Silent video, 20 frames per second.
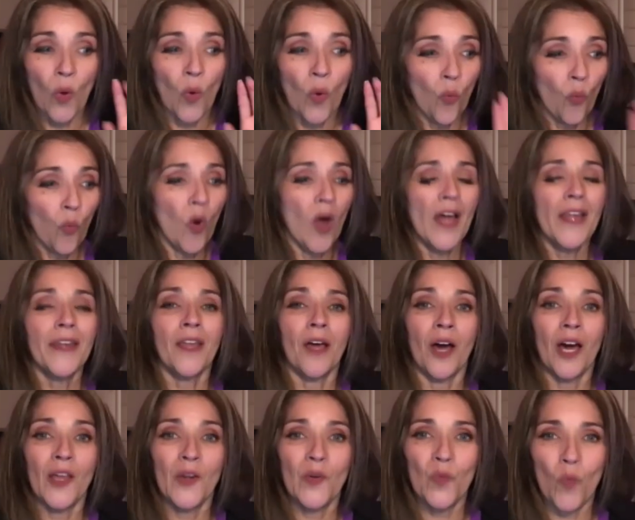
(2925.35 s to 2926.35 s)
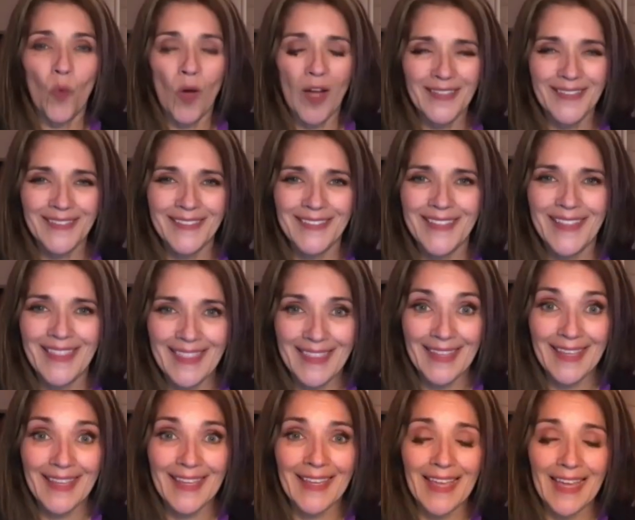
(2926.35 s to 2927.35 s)
one unwanted
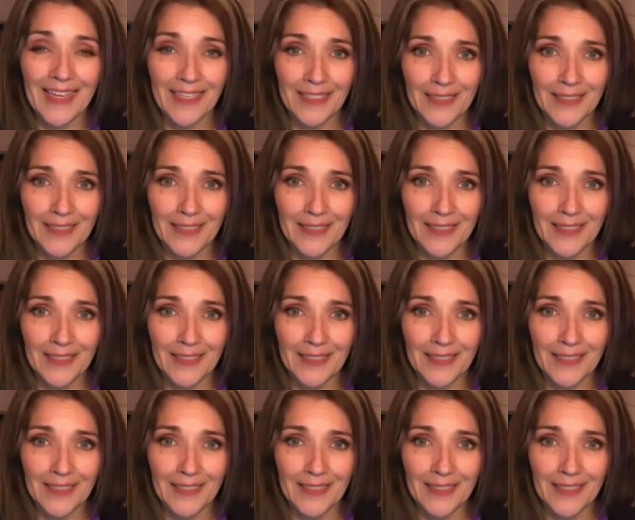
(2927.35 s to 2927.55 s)
thing at a